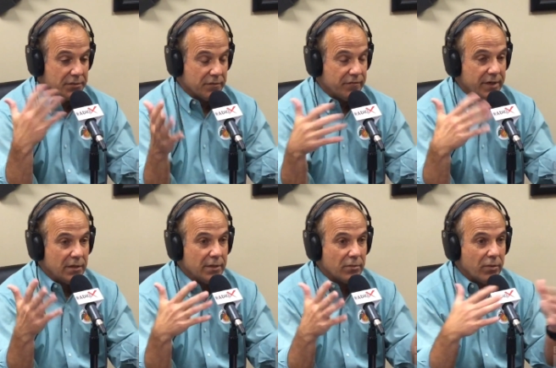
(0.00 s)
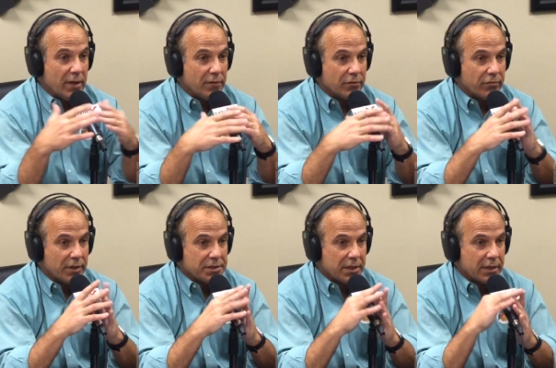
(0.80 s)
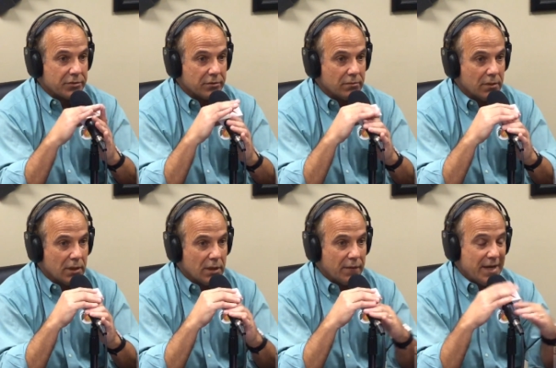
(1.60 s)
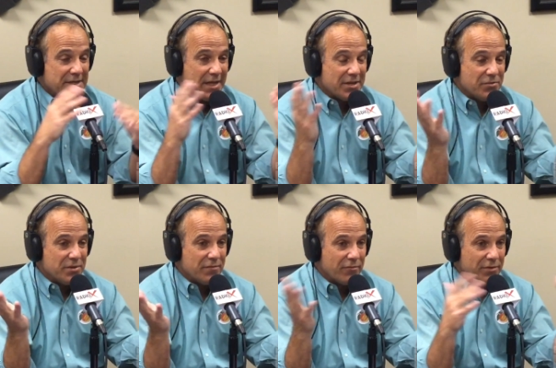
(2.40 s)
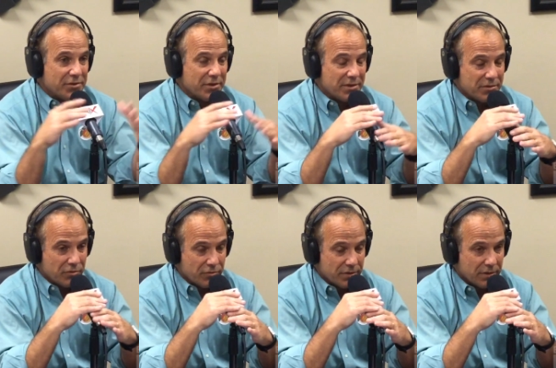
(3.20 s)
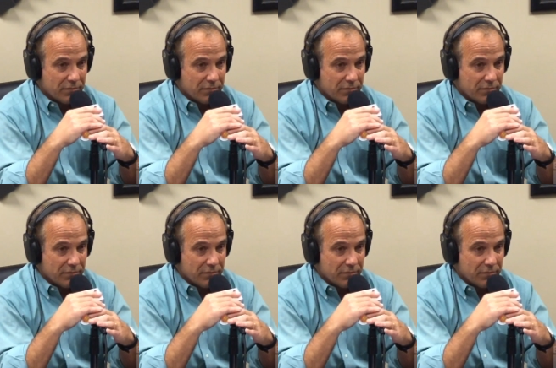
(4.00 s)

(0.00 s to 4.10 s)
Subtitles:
feeling around the transaction. That's how you differentiate yourself.